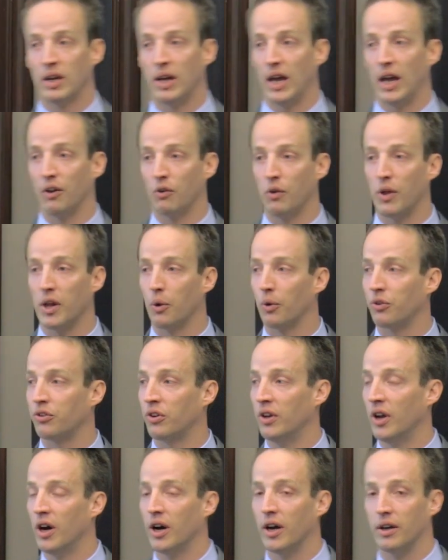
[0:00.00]
And little
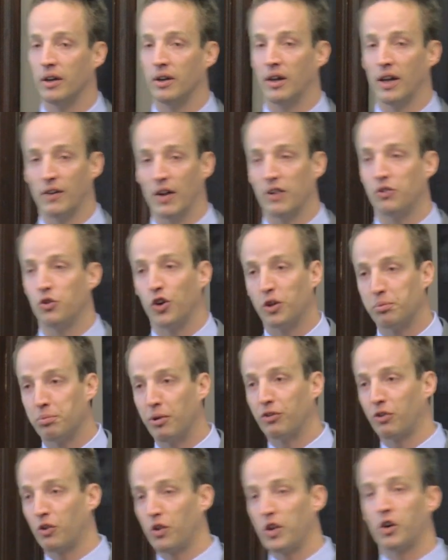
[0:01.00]
to none, unless you
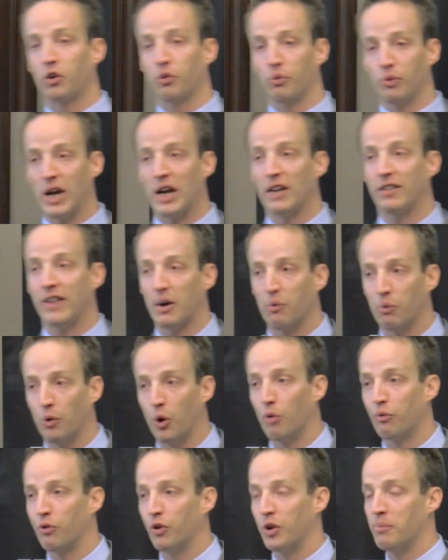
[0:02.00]
explicitly create that
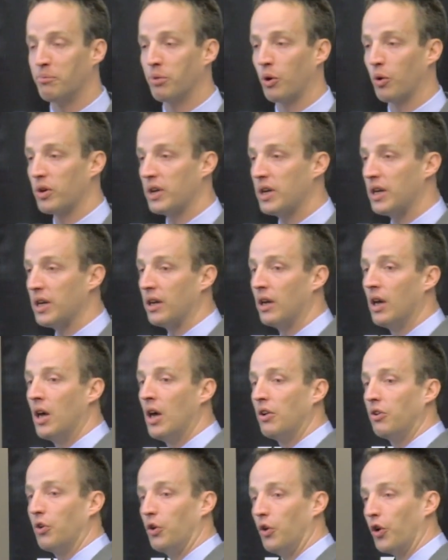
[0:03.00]
role for an employee,
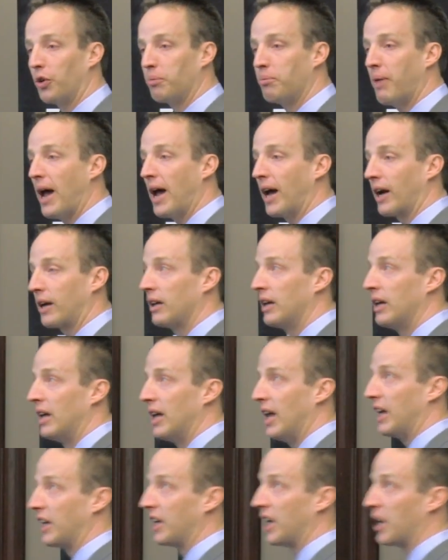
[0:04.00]
to look back
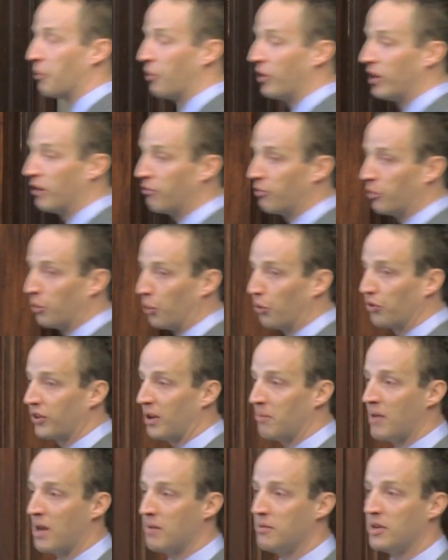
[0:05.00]
and get rid of rules
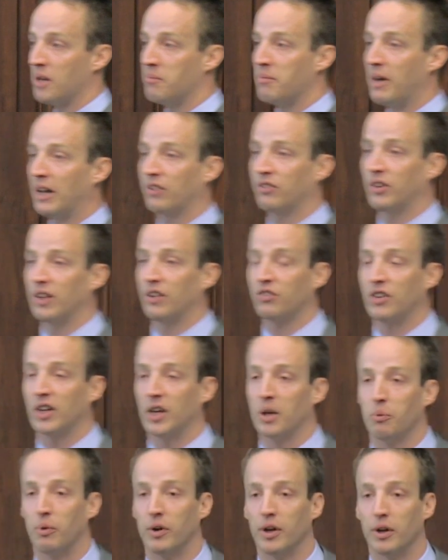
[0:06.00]
that maybe it makes sense to
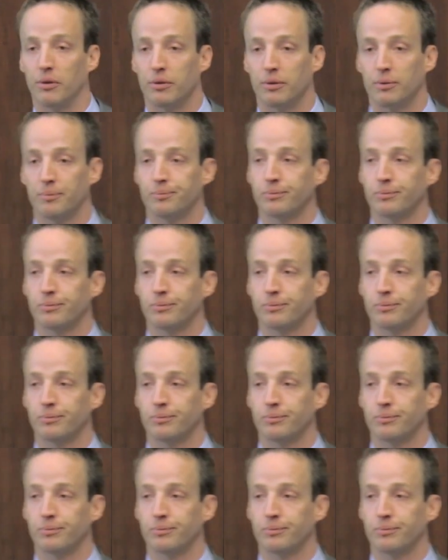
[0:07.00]
get rid of.